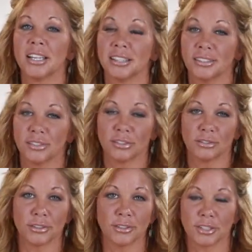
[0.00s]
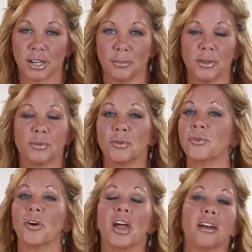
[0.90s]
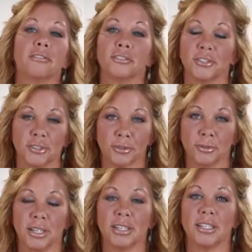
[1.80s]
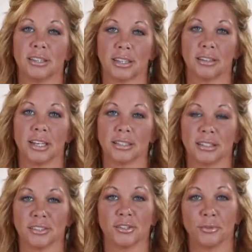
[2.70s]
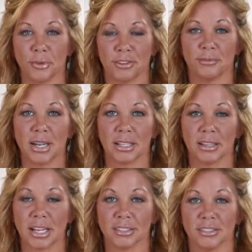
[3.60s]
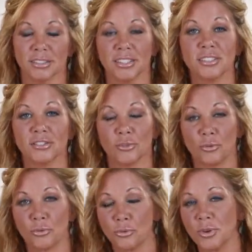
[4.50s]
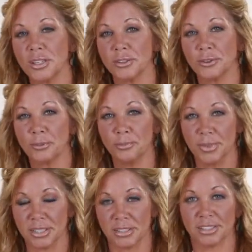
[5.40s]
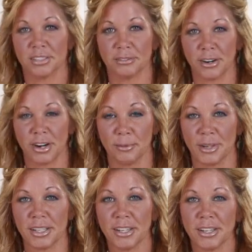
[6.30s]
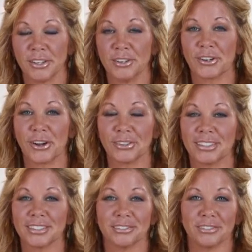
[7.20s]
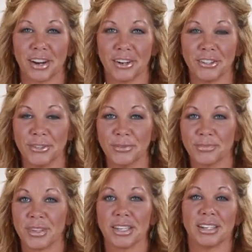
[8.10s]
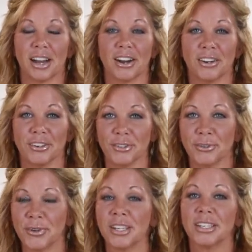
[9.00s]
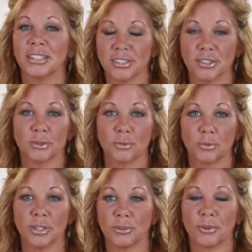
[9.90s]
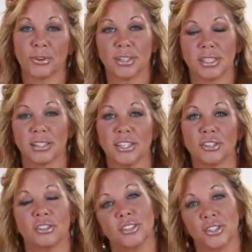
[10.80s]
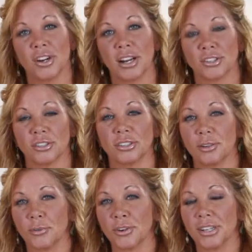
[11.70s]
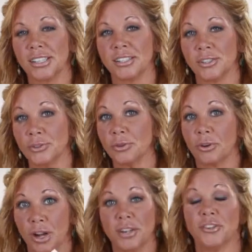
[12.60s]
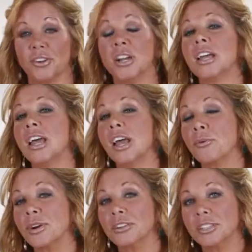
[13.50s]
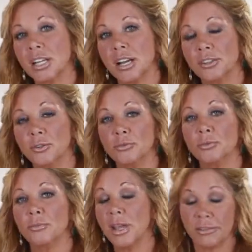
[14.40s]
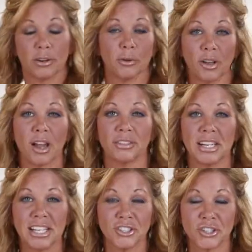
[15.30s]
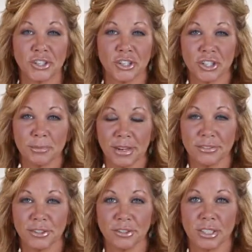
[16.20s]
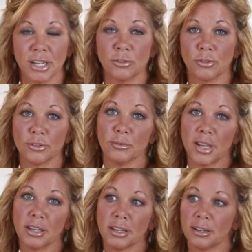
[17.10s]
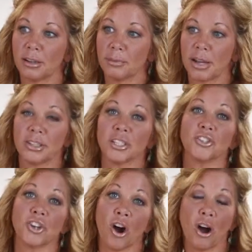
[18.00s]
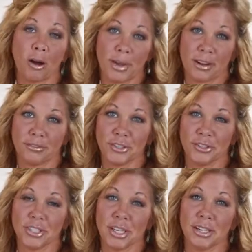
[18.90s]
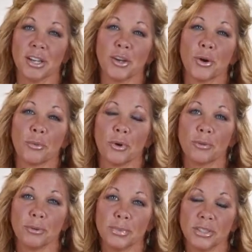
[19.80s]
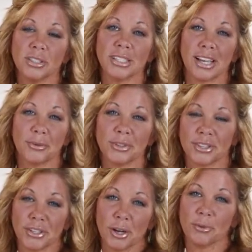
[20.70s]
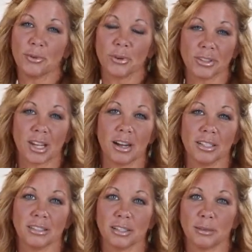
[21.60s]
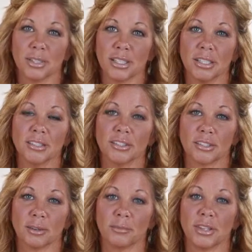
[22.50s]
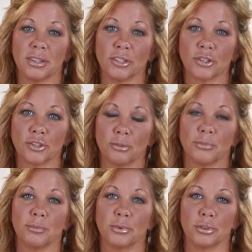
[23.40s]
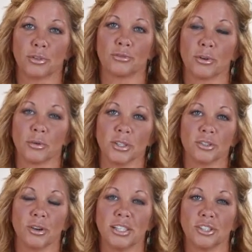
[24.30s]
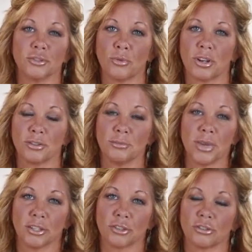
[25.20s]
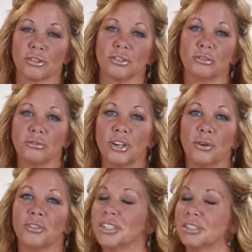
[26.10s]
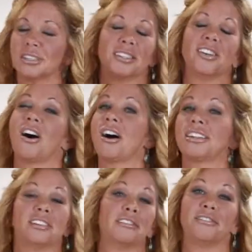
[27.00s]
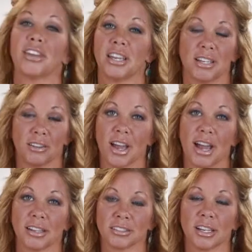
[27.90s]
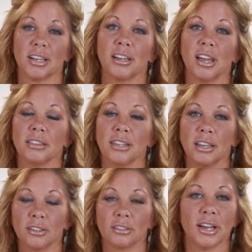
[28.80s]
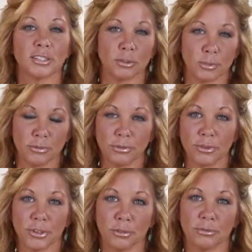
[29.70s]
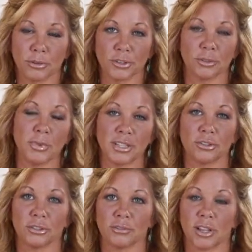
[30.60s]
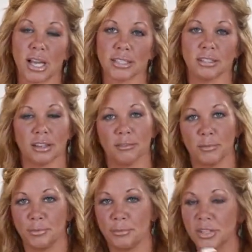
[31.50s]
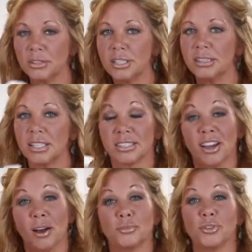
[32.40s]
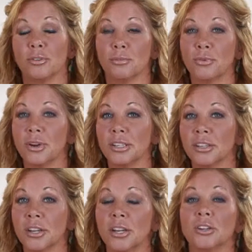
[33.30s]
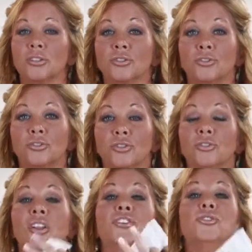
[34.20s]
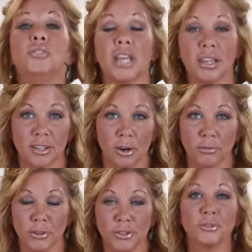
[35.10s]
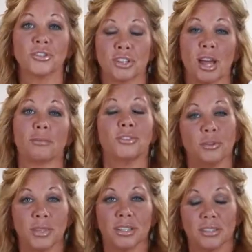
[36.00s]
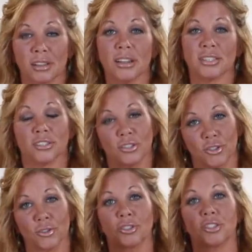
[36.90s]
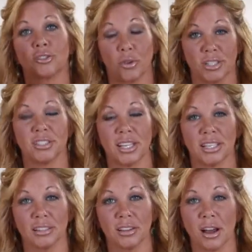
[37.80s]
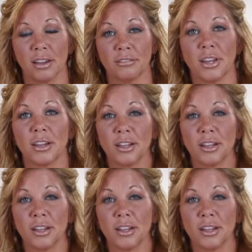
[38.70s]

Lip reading: This is the first time that we will ever do anything like this in one of my classes. This is a real business environment. Your colleagues can fire you, they can hire you. This is a real organization that you're actually going to work into or under. And when you're done, you may very well have an internship after you're done, or you may end up having a job after you're done. What we're building out with the YOMA World concept is something that should be pushed forward. So I just want to make sure that you know this is not a fake class. The other classes before you, four semesters of classes, have been building this up to a point to let you take it over. You just happen to be in the class that you're going to take it live.